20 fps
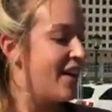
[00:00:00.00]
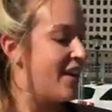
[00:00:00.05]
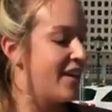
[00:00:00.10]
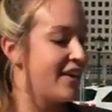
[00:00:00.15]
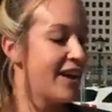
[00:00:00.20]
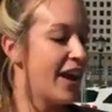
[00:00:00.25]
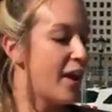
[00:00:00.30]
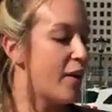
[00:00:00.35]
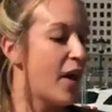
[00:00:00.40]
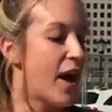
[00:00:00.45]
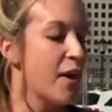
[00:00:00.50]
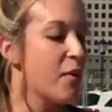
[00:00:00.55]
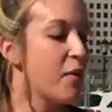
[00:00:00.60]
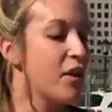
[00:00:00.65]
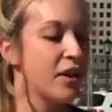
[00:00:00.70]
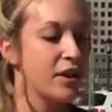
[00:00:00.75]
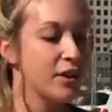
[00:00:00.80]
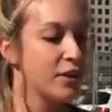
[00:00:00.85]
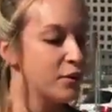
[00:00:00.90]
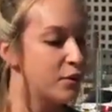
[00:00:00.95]
Now I
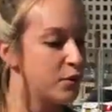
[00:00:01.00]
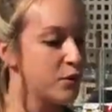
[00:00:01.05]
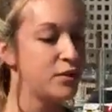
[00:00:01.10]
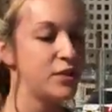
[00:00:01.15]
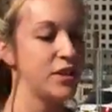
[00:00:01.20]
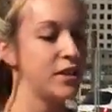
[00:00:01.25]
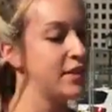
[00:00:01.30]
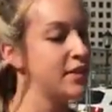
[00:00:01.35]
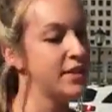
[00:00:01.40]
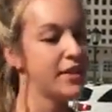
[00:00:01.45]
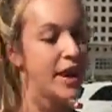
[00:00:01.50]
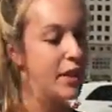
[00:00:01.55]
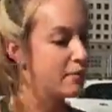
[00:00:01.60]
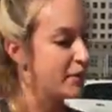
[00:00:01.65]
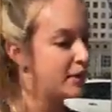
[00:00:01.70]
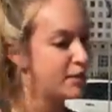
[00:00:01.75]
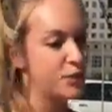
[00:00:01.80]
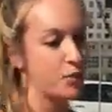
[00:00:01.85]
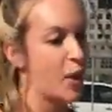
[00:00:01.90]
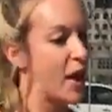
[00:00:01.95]
want you to get
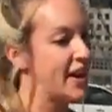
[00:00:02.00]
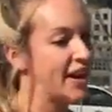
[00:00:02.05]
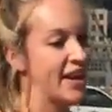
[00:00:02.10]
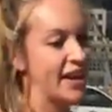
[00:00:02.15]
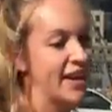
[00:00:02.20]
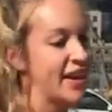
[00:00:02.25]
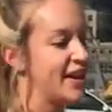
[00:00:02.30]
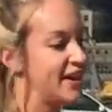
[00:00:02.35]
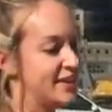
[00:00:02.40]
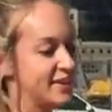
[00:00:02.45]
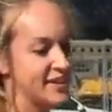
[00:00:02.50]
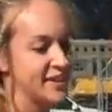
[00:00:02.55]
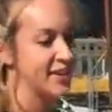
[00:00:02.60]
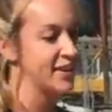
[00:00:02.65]
me sweating, and